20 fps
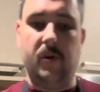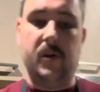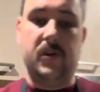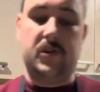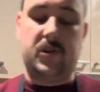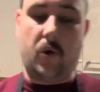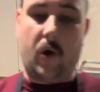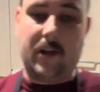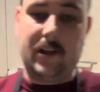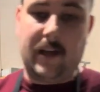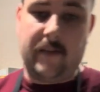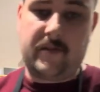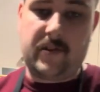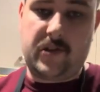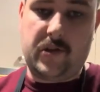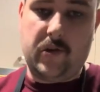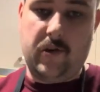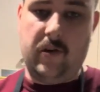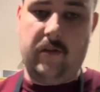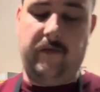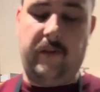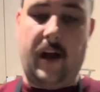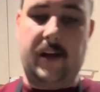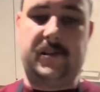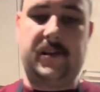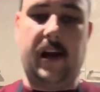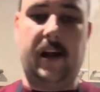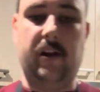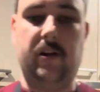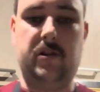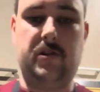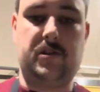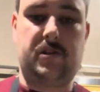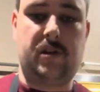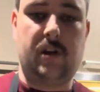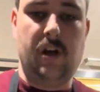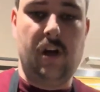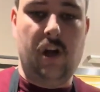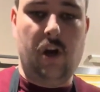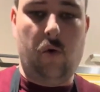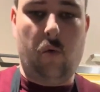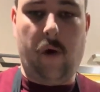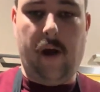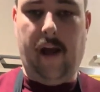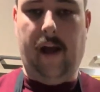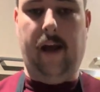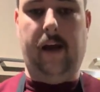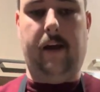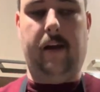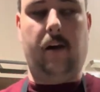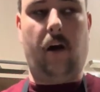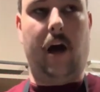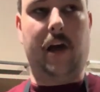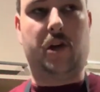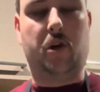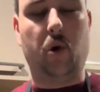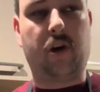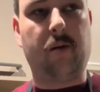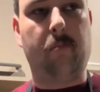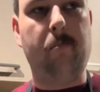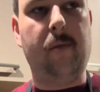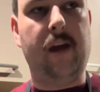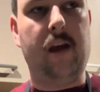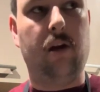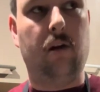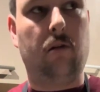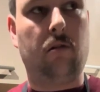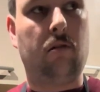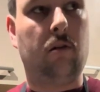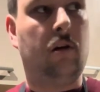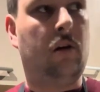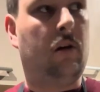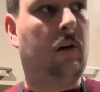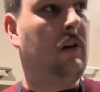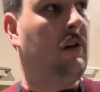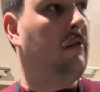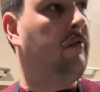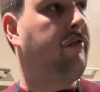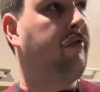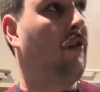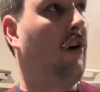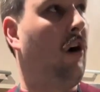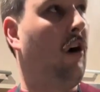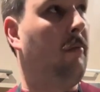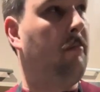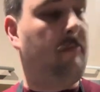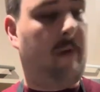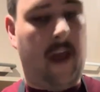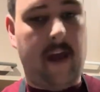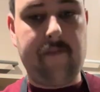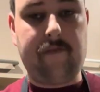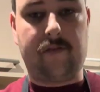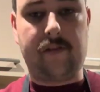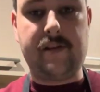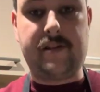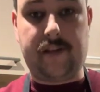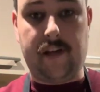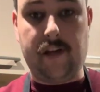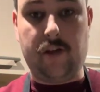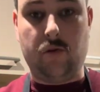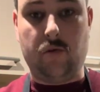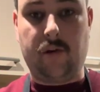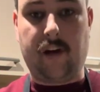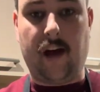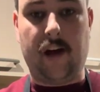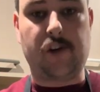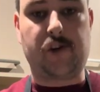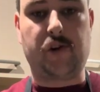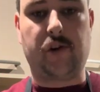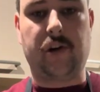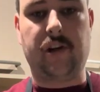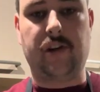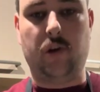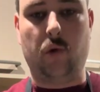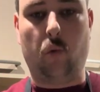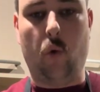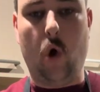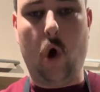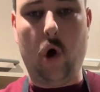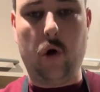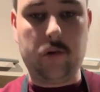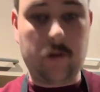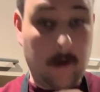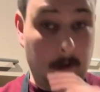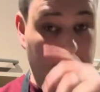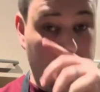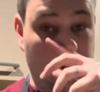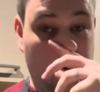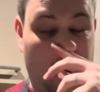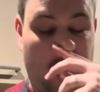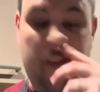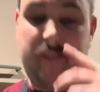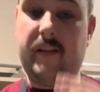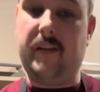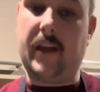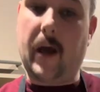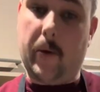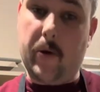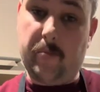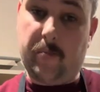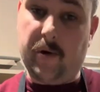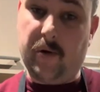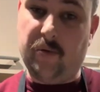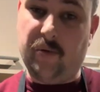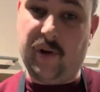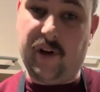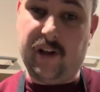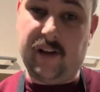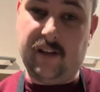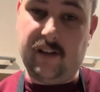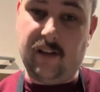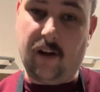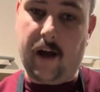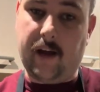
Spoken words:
So I'd love to do a challenge where I cook a meal from every single country in the world. I think that would be really